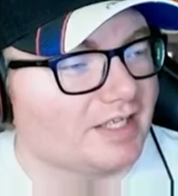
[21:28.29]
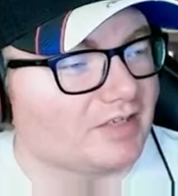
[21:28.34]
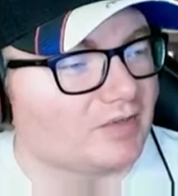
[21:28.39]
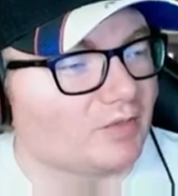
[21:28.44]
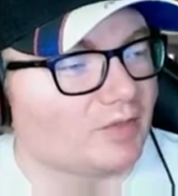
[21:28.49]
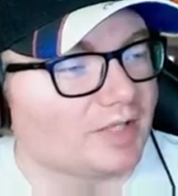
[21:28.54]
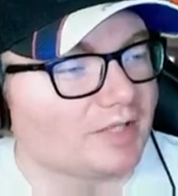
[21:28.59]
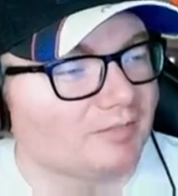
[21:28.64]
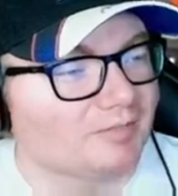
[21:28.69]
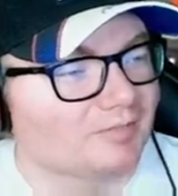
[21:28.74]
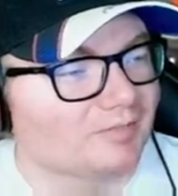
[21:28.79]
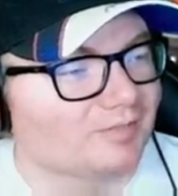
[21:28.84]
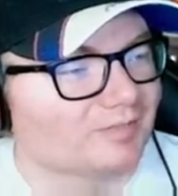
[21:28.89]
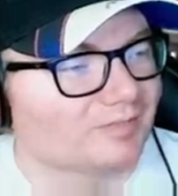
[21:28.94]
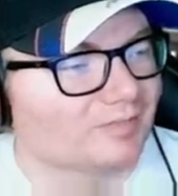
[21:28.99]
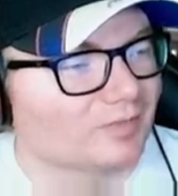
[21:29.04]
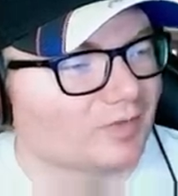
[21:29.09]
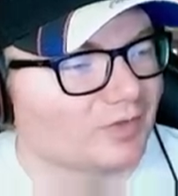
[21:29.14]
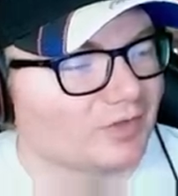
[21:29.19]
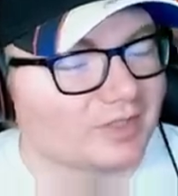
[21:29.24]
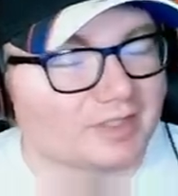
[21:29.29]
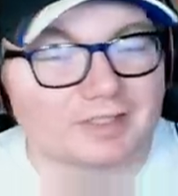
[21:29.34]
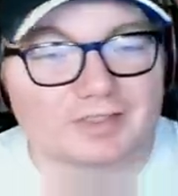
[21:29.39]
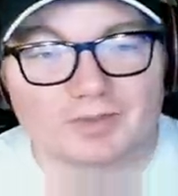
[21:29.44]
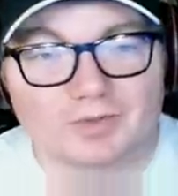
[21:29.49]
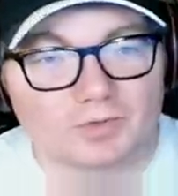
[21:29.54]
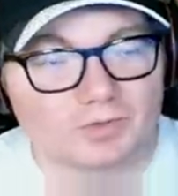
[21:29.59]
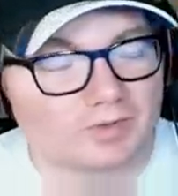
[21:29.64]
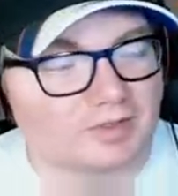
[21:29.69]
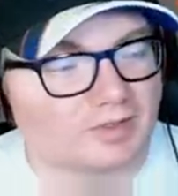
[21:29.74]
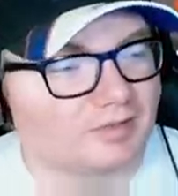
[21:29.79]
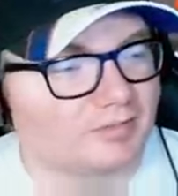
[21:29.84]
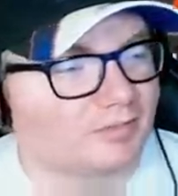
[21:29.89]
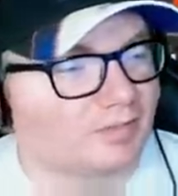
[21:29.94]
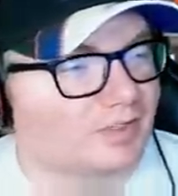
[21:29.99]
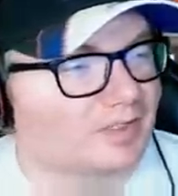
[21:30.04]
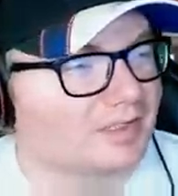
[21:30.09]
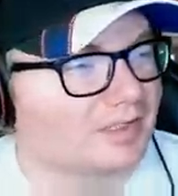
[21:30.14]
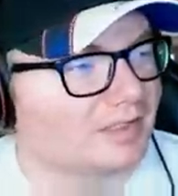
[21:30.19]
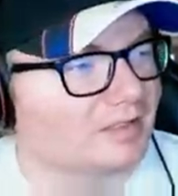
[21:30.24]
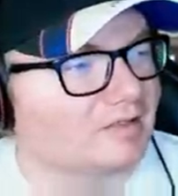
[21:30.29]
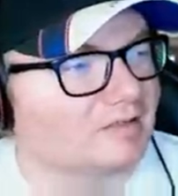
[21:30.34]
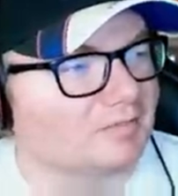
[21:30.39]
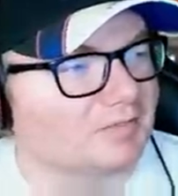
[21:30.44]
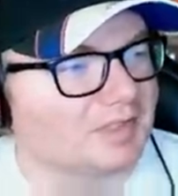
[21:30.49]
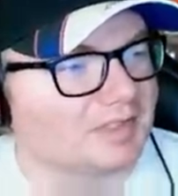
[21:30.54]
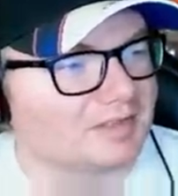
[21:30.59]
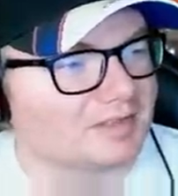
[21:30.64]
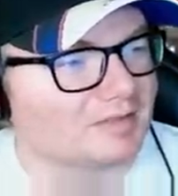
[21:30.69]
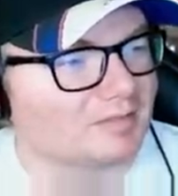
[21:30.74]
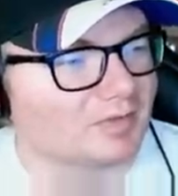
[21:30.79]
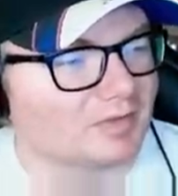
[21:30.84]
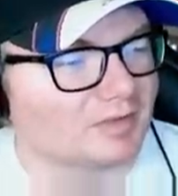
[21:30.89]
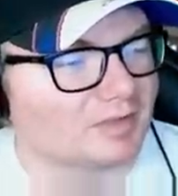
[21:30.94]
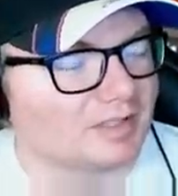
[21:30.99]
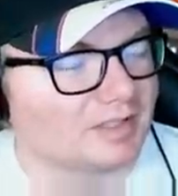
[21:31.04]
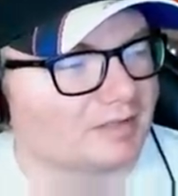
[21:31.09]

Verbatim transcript: either way, we're going to ignore it and press on because I'm